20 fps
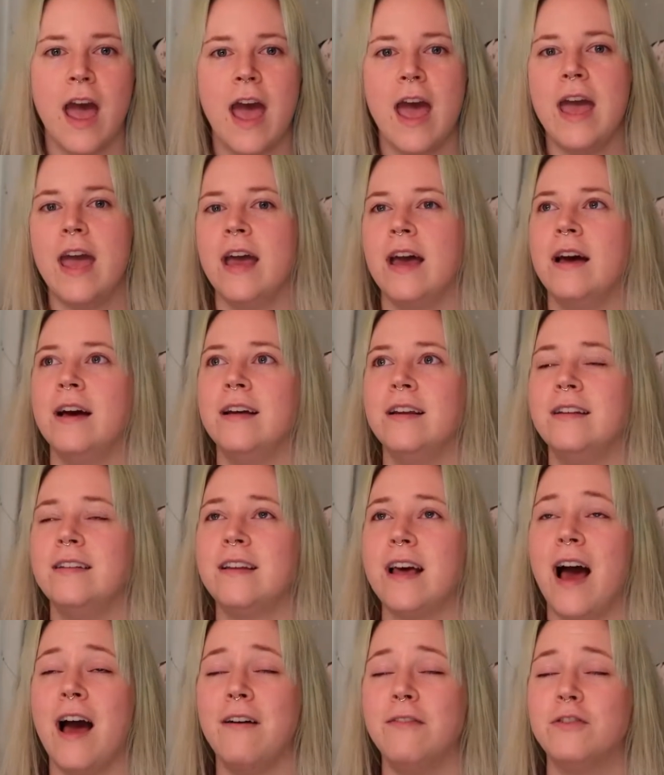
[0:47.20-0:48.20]
And
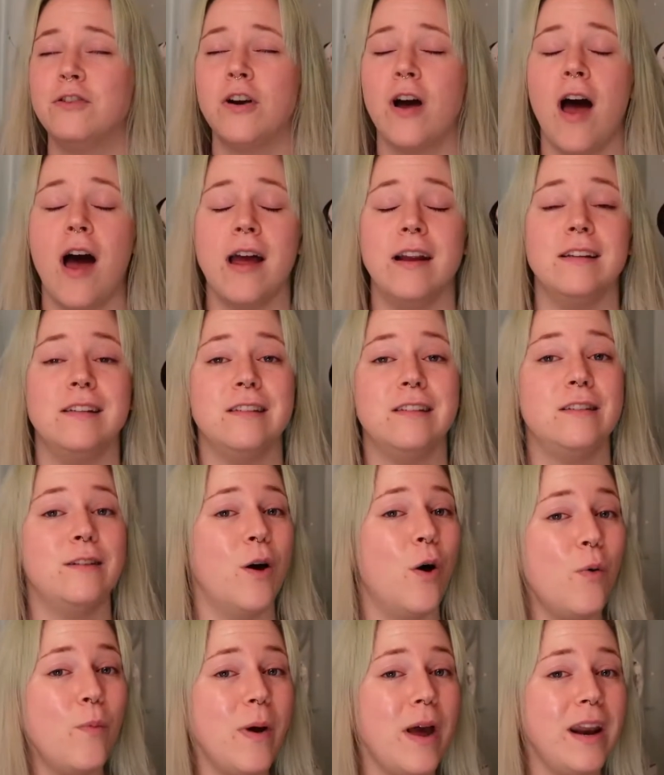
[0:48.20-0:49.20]
I've tried
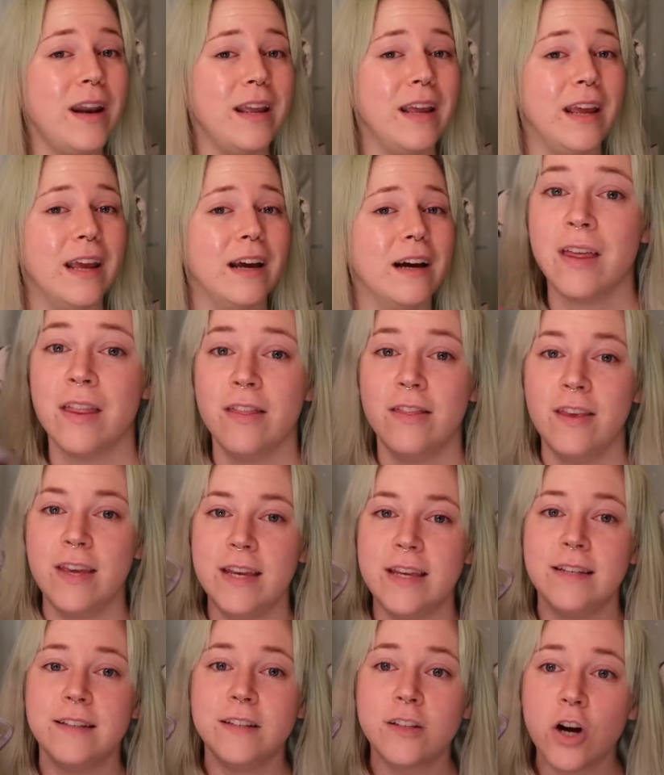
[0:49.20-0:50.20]
so many.
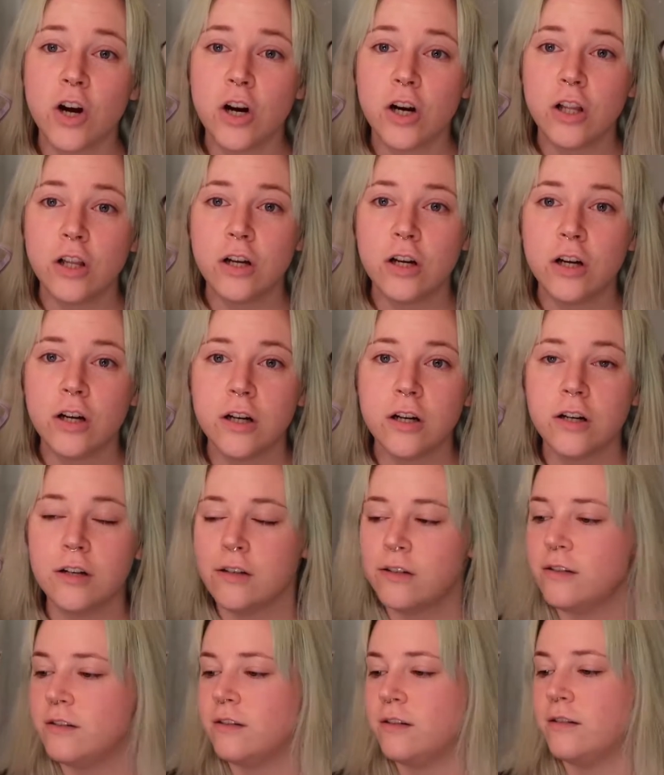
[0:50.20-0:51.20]
These
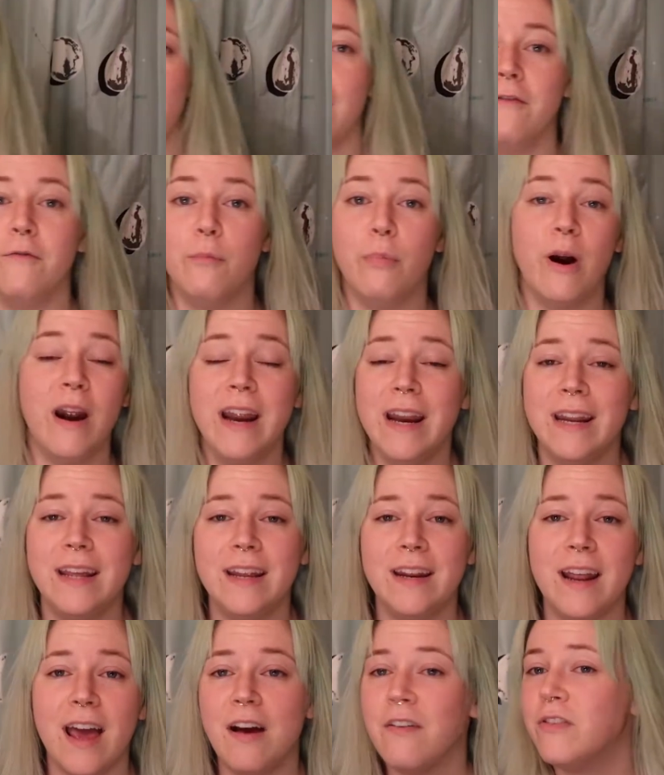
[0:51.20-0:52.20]
curlers, I've
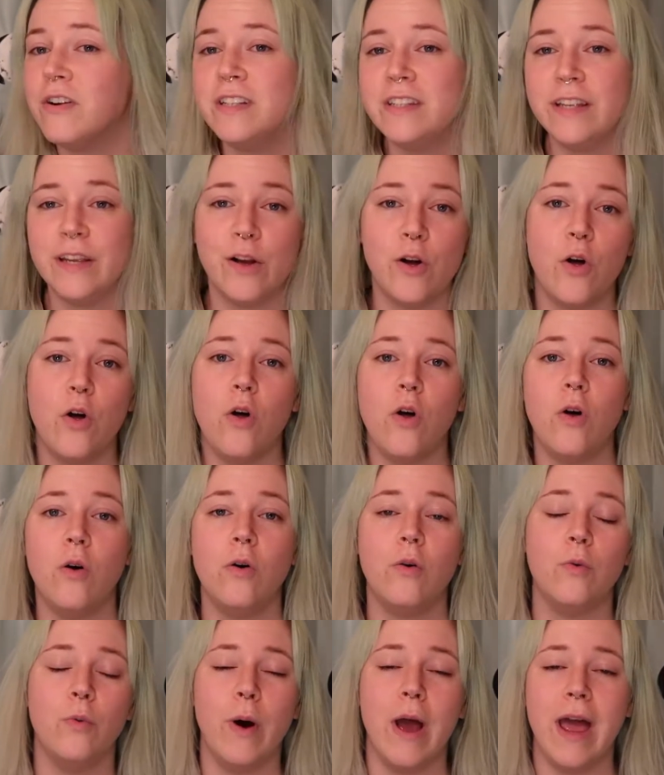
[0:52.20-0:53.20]
braided every single
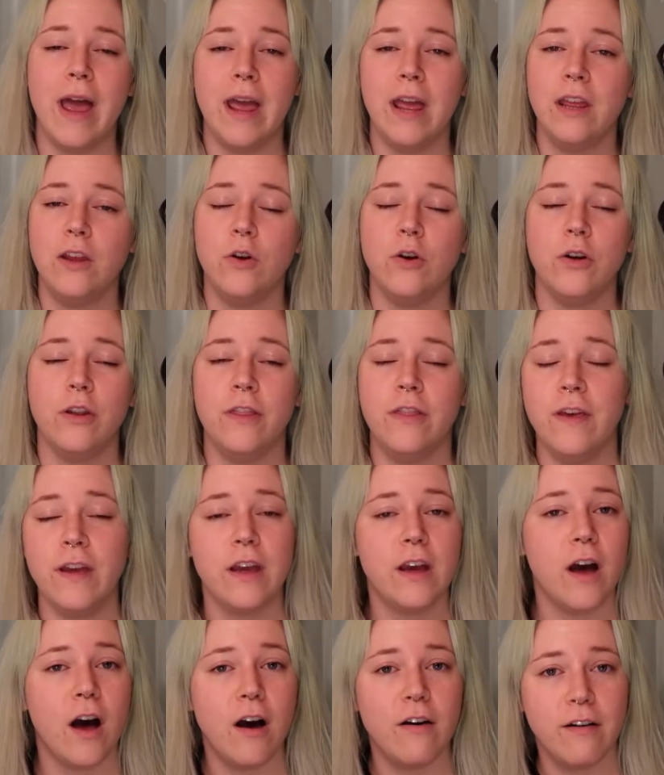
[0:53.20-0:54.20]
way you could think
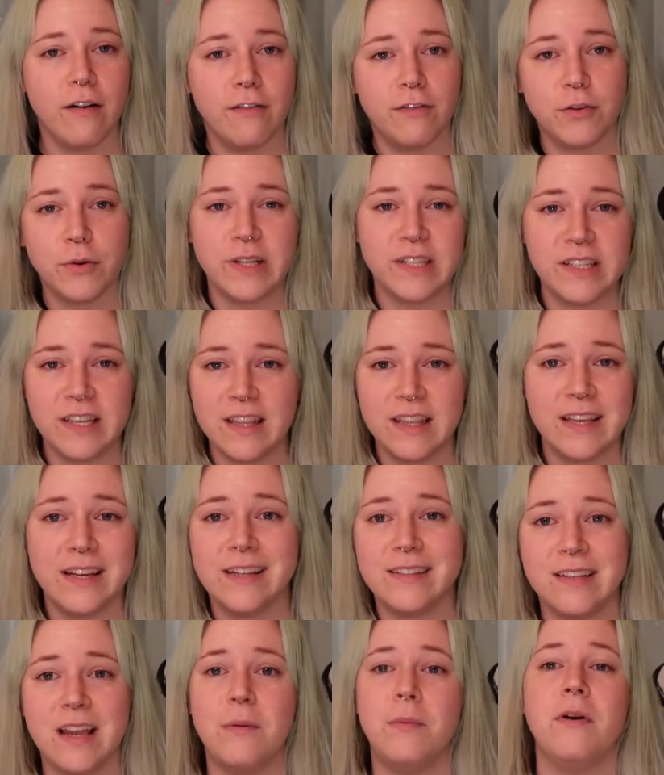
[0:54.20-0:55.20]
of. I've twisted
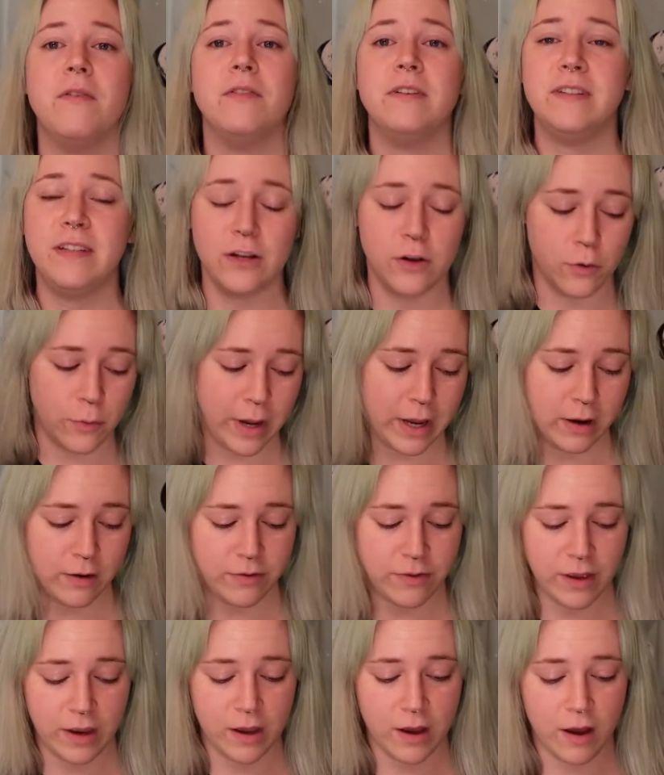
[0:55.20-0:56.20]
things up every single way you
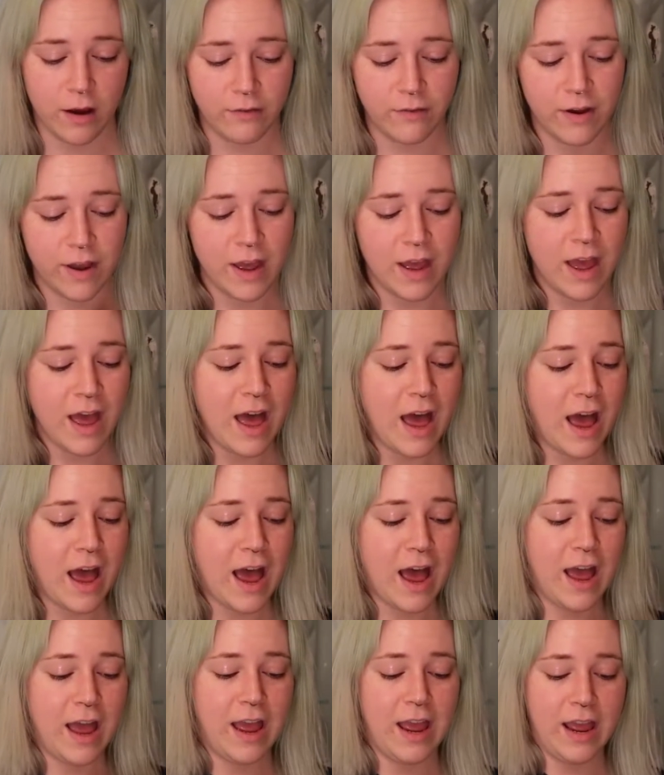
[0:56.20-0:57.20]
think of.
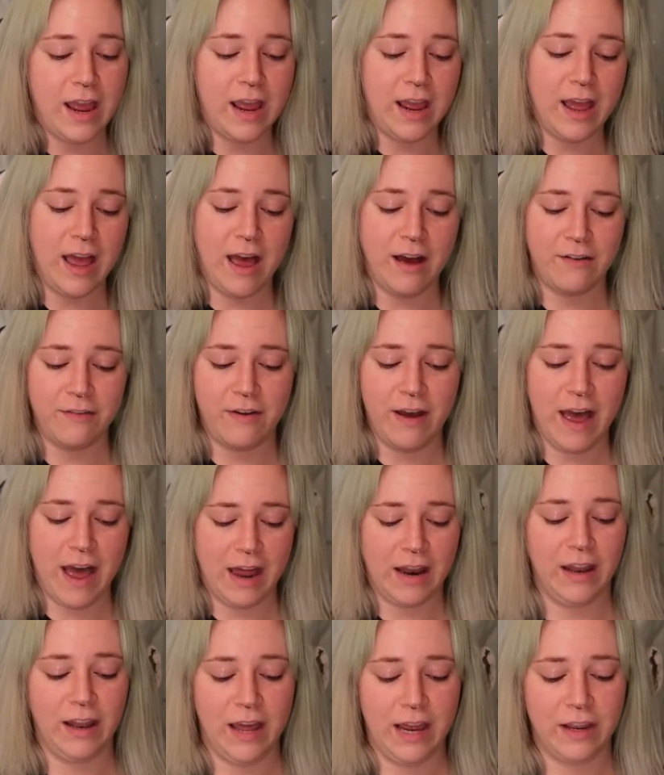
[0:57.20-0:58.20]
I have
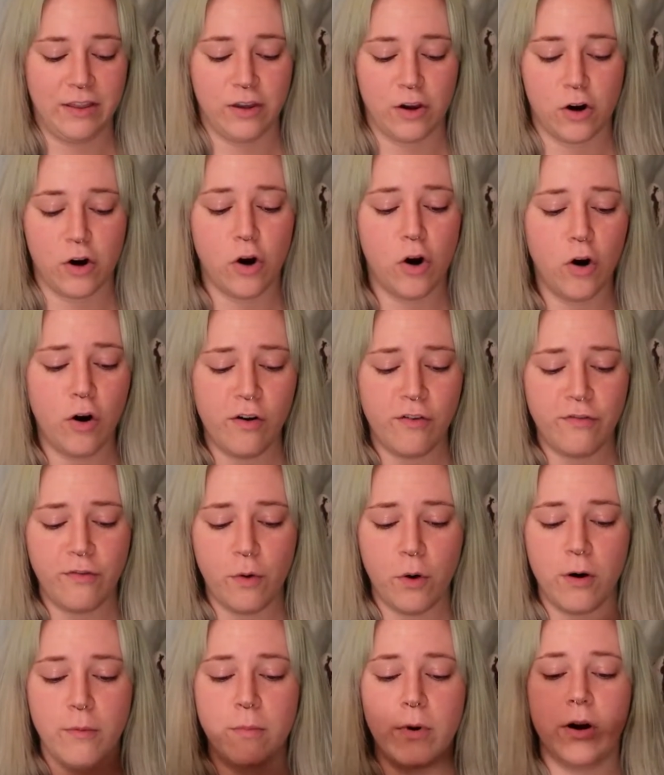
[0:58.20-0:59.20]
had like the curl
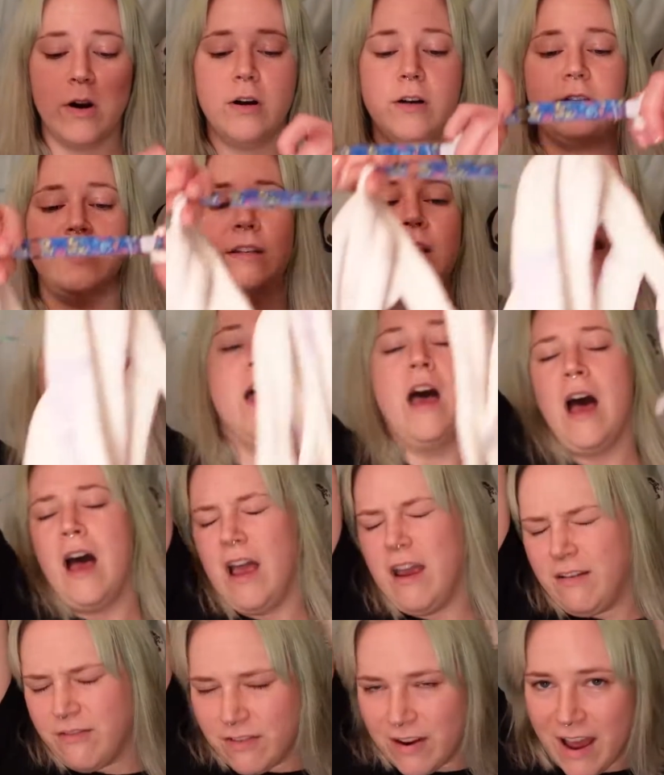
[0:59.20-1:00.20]
formers. I
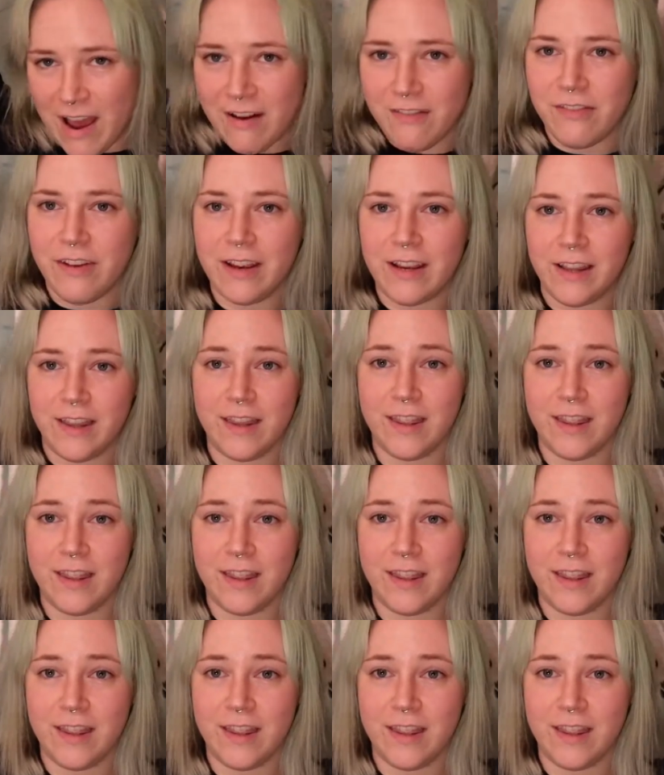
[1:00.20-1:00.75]
even have like